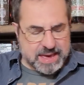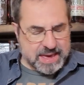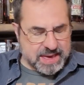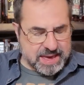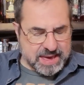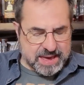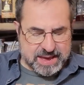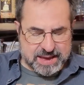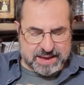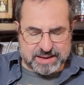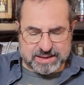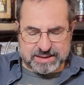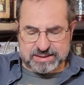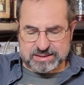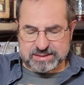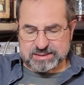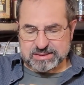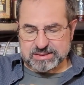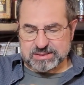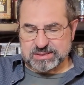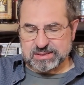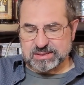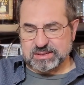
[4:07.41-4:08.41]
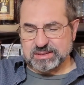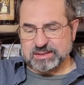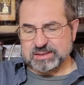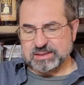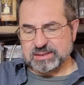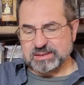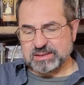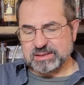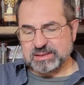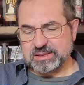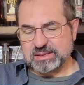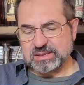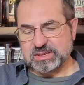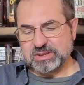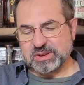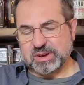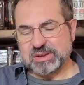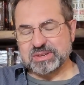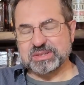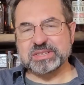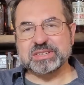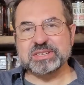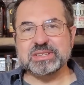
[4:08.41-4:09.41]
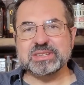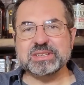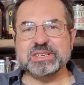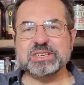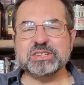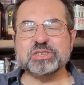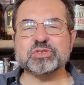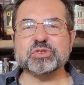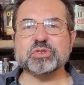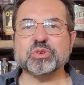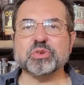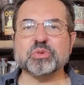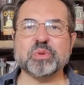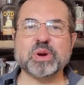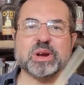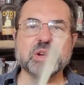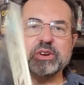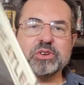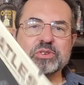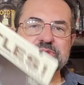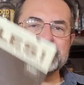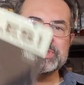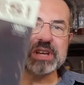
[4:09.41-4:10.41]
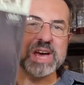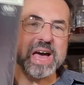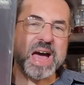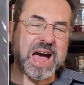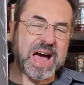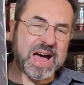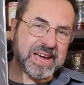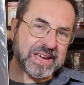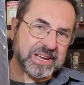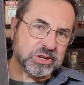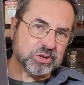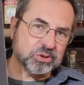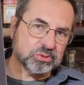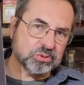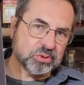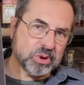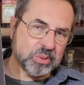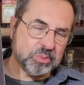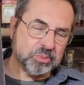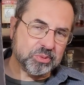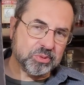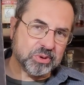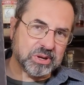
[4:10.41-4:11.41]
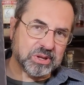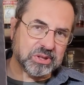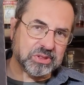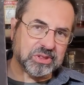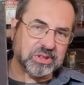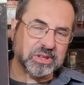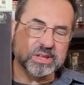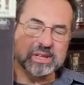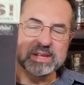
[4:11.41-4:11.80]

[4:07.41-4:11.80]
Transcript: And, you know, these are the records I grew up with.